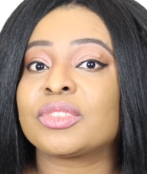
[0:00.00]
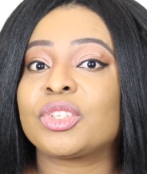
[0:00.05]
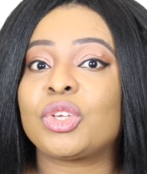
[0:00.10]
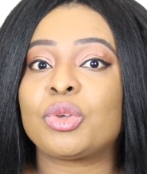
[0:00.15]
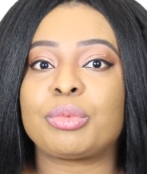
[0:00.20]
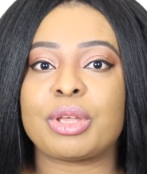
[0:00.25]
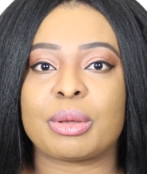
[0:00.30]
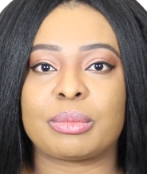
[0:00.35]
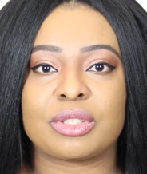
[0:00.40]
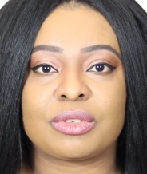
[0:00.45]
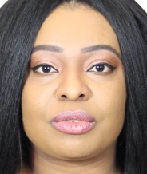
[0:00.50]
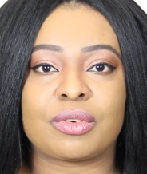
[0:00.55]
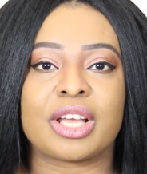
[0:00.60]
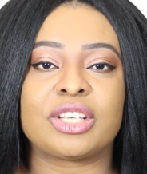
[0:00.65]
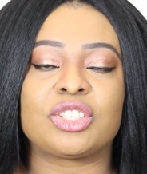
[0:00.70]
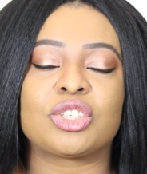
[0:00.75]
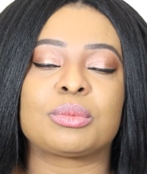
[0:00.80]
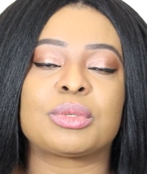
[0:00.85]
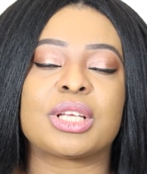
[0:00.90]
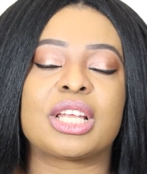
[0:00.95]
You'll be able to
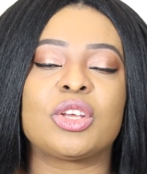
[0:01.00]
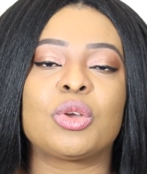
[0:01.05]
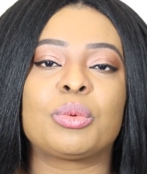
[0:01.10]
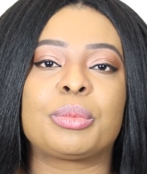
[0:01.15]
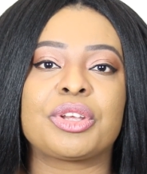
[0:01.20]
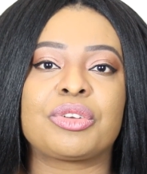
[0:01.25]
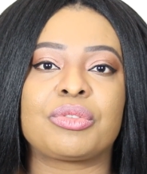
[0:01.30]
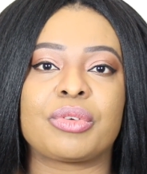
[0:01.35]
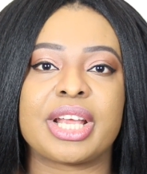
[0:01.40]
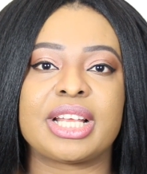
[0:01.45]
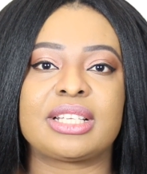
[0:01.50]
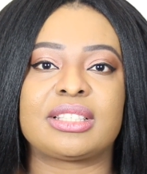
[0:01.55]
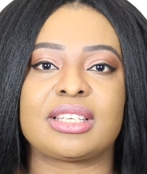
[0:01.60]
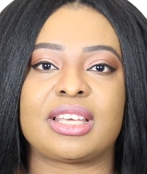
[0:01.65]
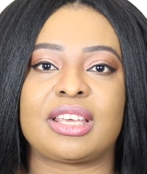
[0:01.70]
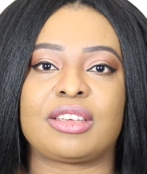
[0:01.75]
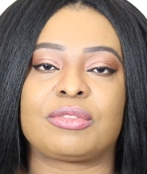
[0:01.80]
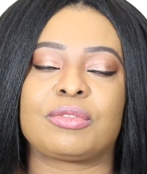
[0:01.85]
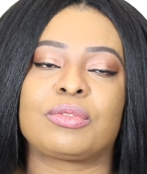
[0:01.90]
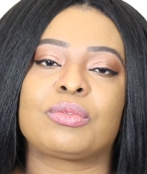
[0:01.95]
find jobs. And it would be great
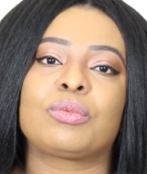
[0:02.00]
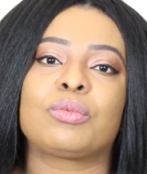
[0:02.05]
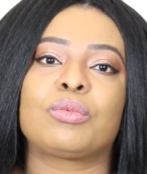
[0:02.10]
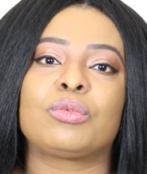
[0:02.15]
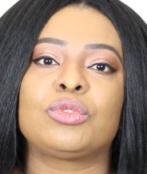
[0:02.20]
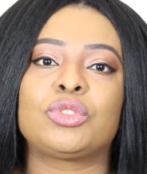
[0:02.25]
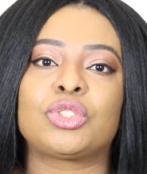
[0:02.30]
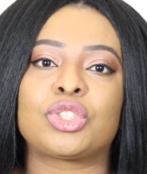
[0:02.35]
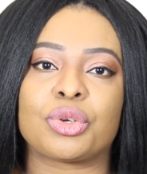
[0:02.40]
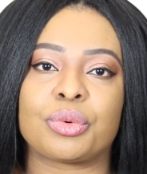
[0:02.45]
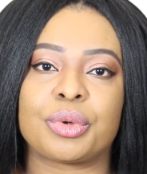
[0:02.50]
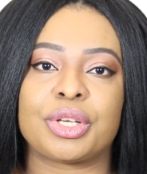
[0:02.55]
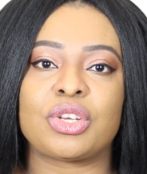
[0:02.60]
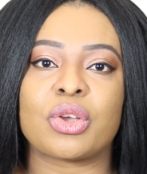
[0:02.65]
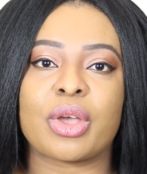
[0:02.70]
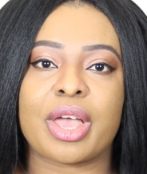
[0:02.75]
if during